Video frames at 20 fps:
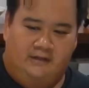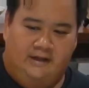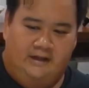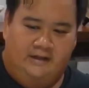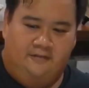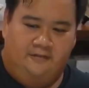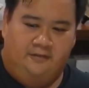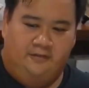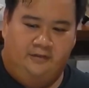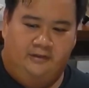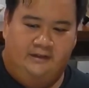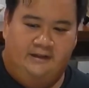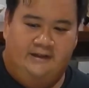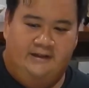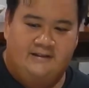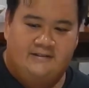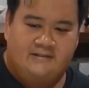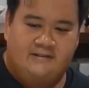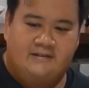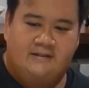that if you
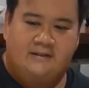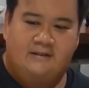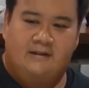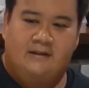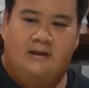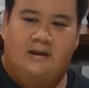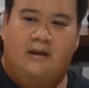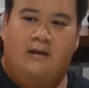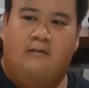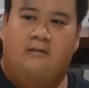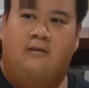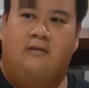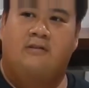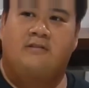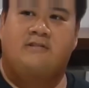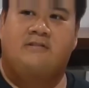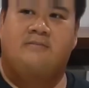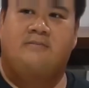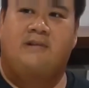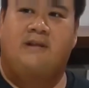release, it will
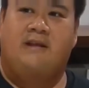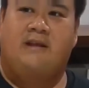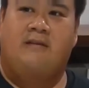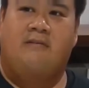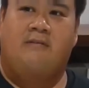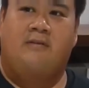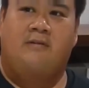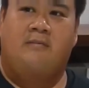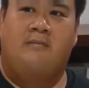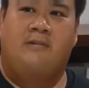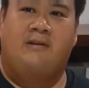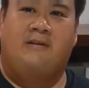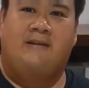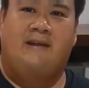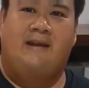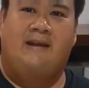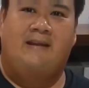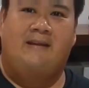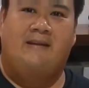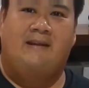
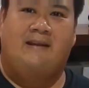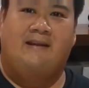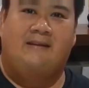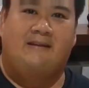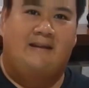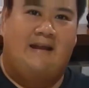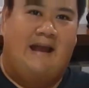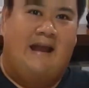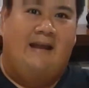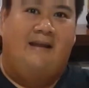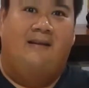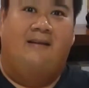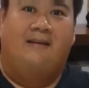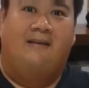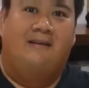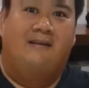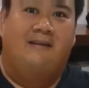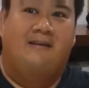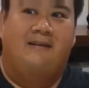maintain that angle.